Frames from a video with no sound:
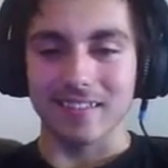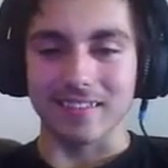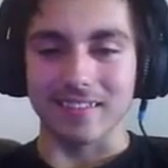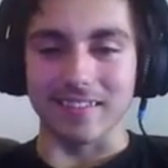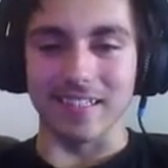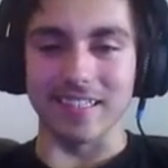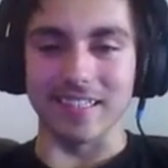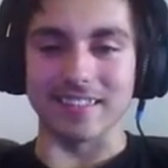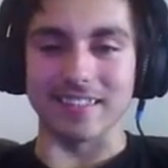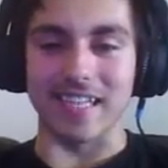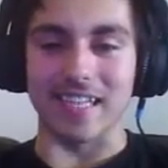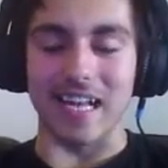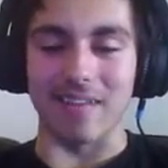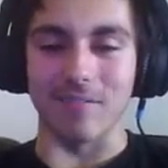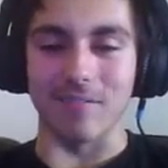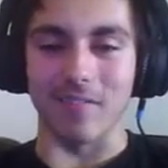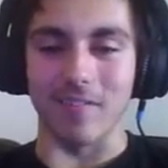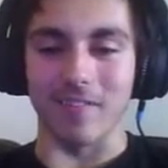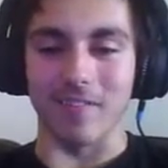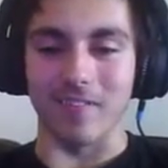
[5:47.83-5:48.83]
This
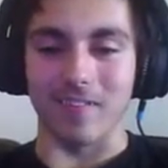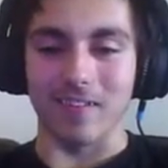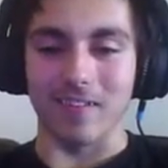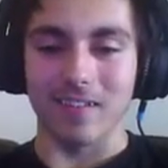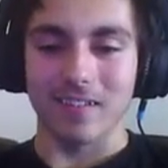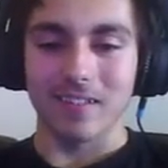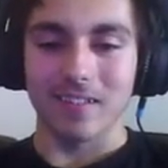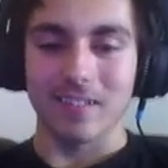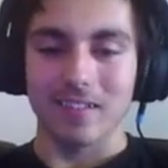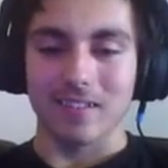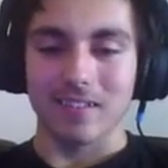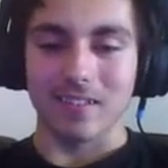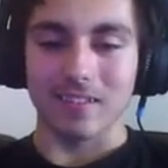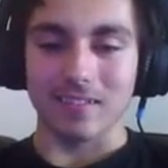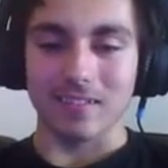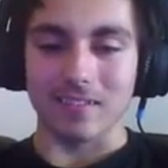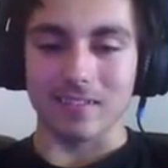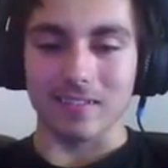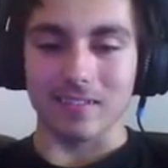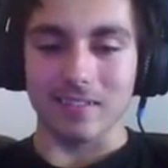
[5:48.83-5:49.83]
level.
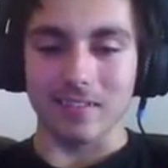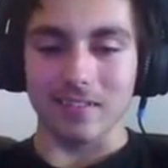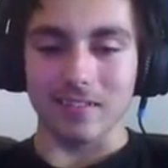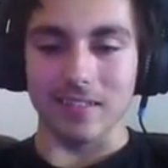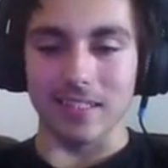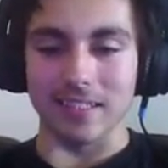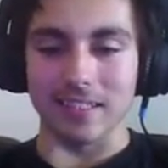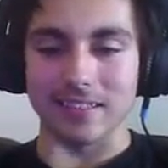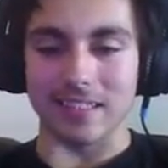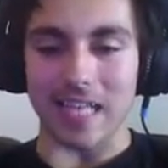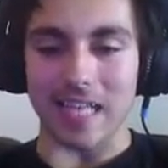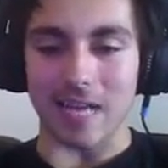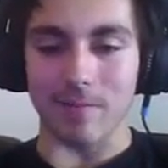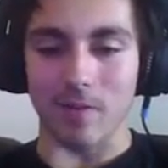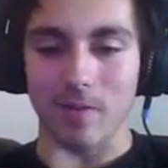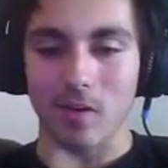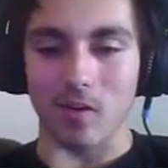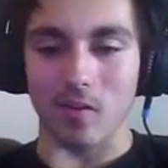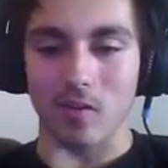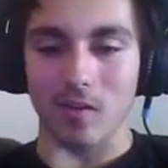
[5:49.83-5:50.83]
This
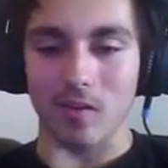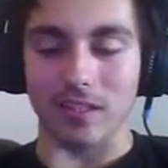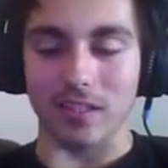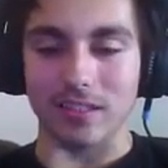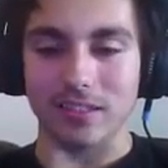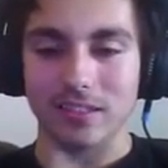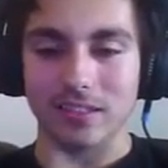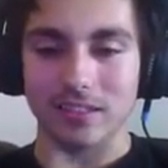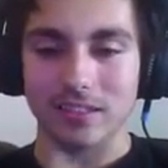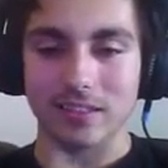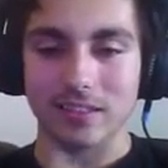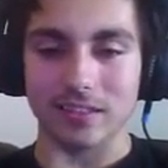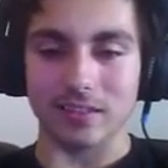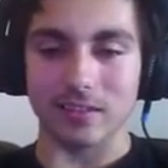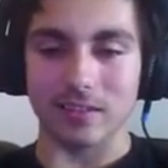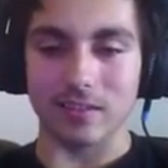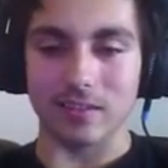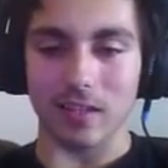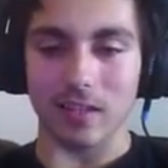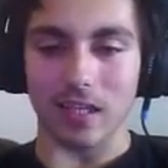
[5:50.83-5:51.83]
level was
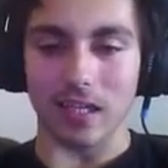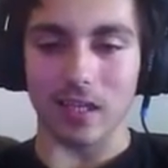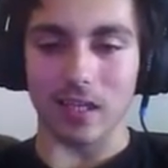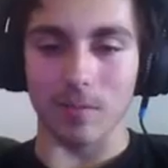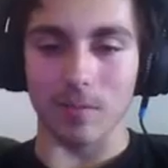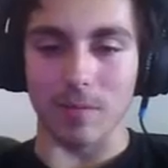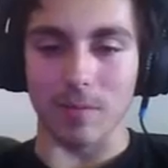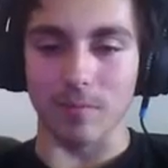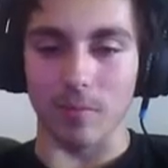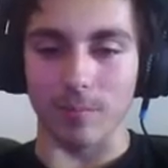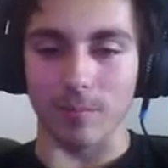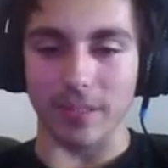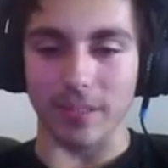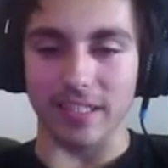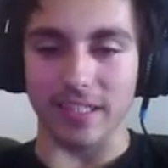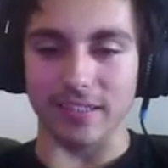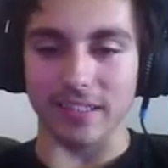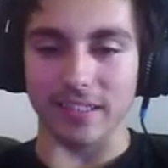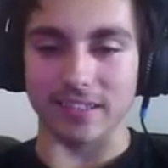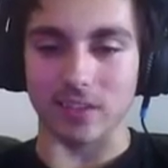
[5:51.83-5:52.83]
I remember
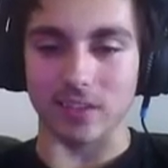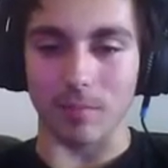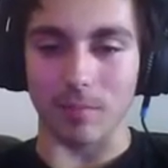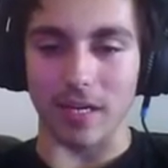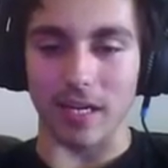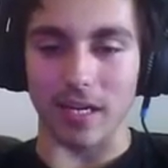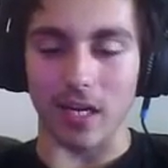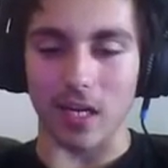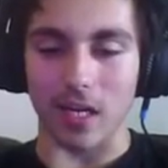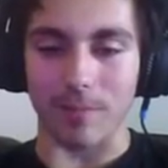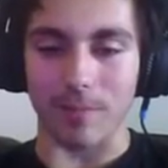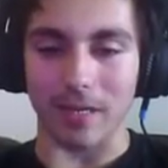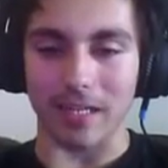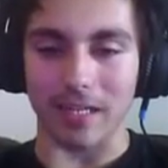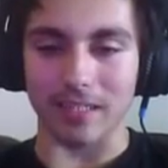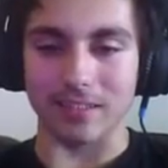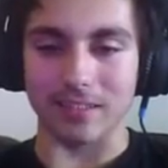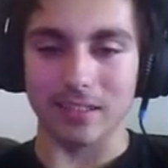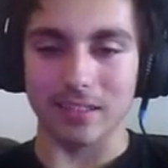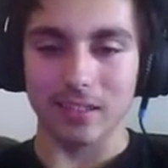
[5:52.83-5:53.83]
beating this on my
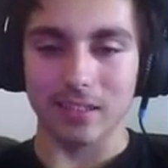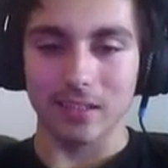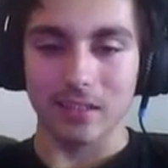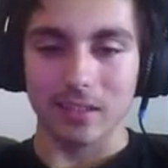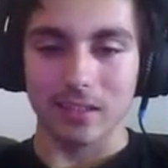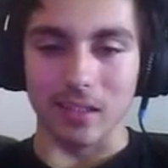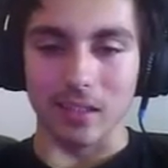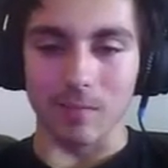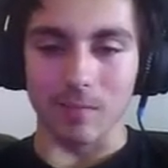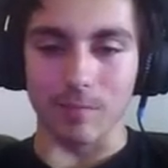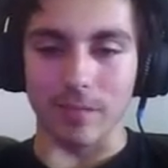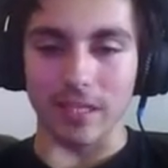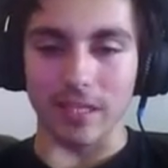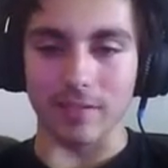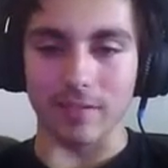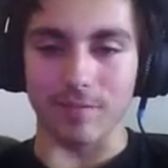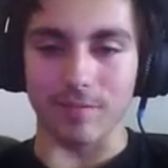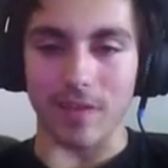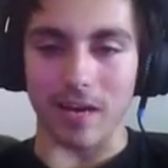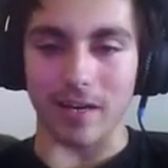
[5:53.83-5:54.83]
iPad and
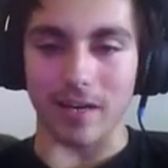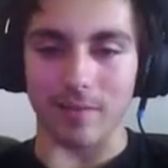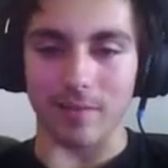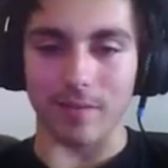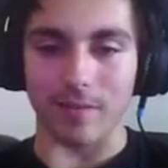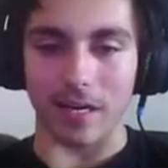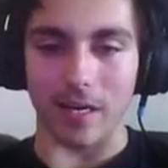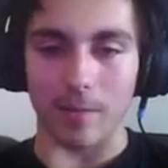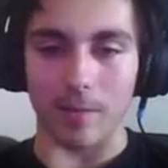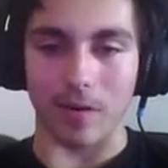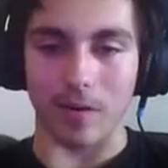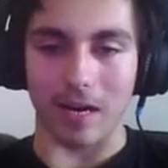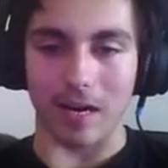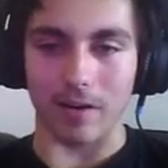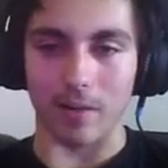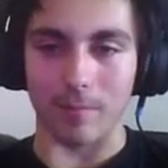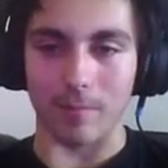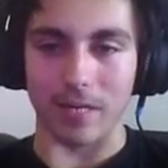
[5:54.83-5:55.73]
being very, very proud of